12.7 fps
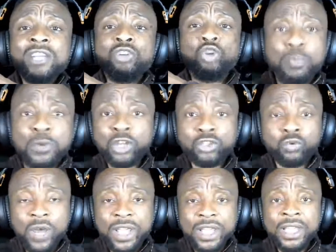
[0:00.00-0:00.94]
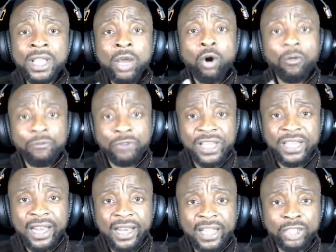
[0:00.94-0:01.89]
dubious way of
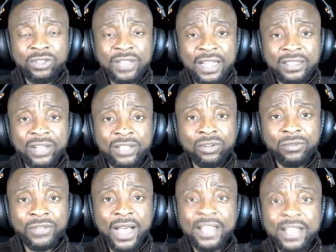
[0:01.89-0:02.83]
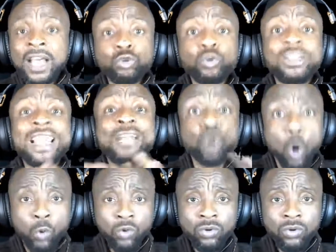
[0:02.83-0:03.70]
rigging elections and the rest of that. So they know